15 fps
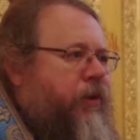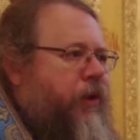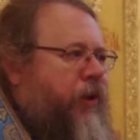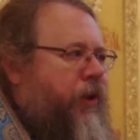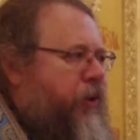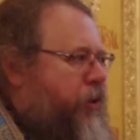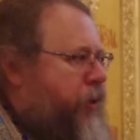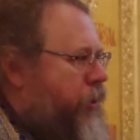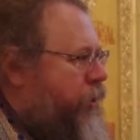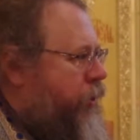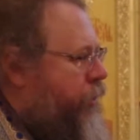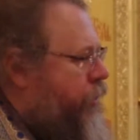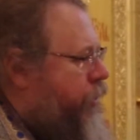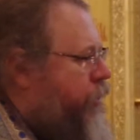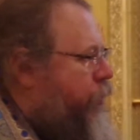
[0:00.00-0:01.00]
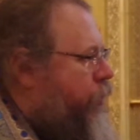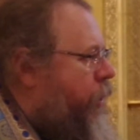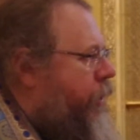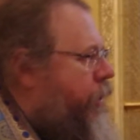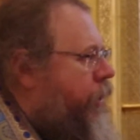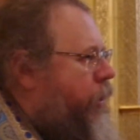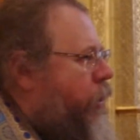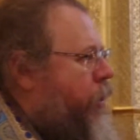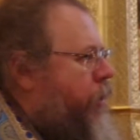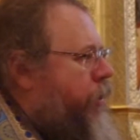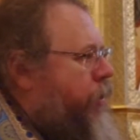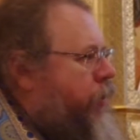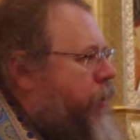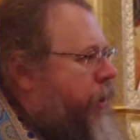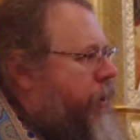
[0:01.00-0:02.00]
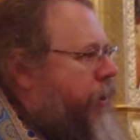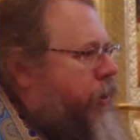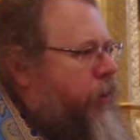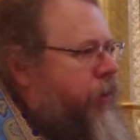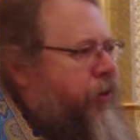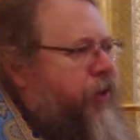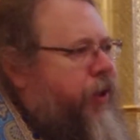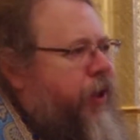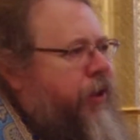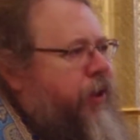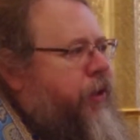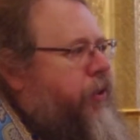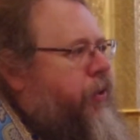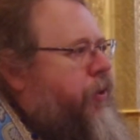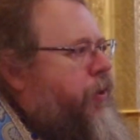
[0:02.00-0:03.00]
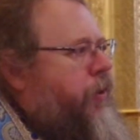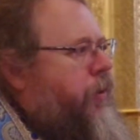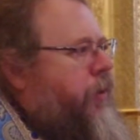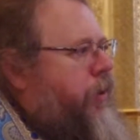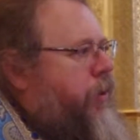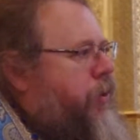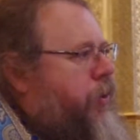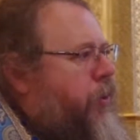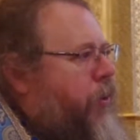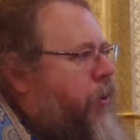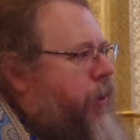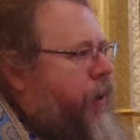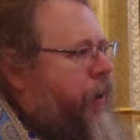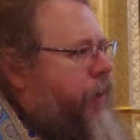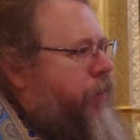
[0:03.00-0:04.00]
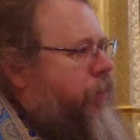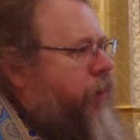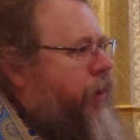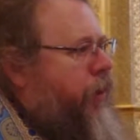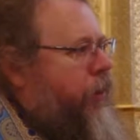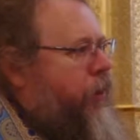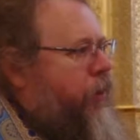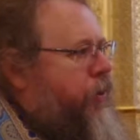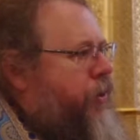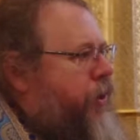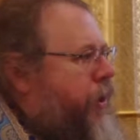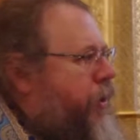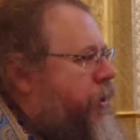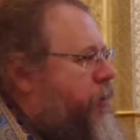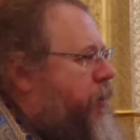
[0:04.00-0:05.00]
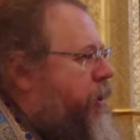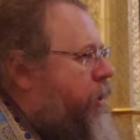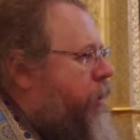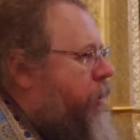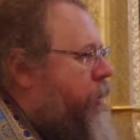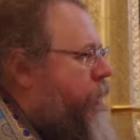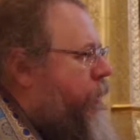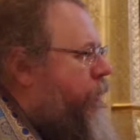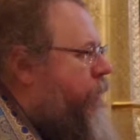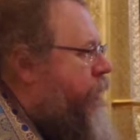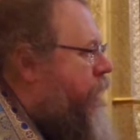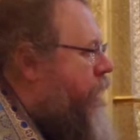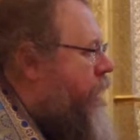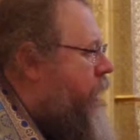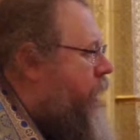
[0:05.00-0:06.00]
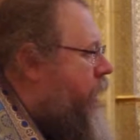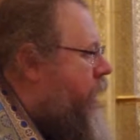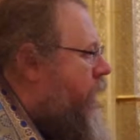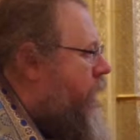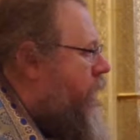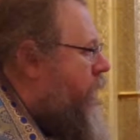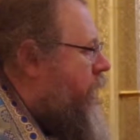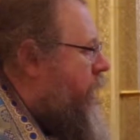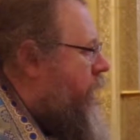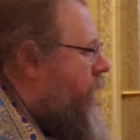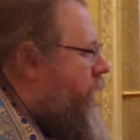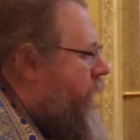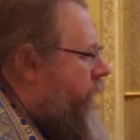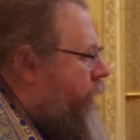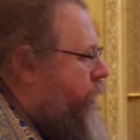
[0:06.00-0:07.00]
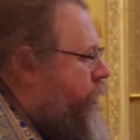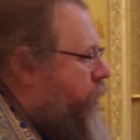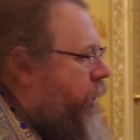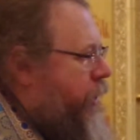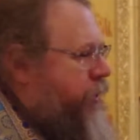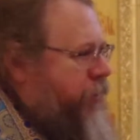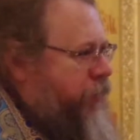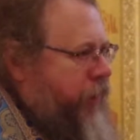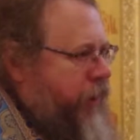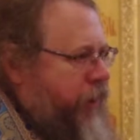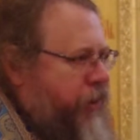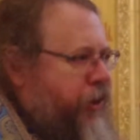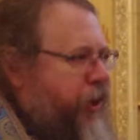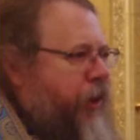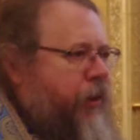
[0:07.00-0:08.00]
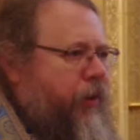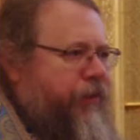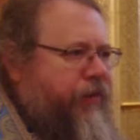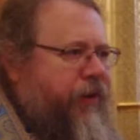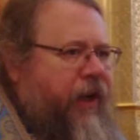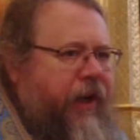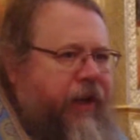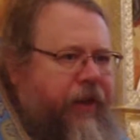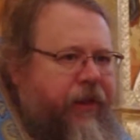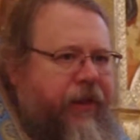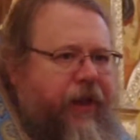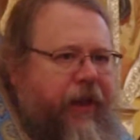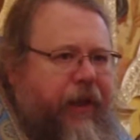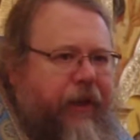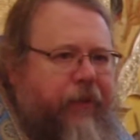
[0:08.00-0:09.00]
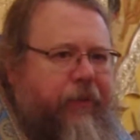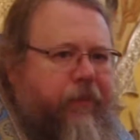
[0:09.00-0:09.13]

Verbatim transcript: To the Jews, when the Lord, when the Lord said this, this story, when the Lord said this parable, this must have been a terrifying thing.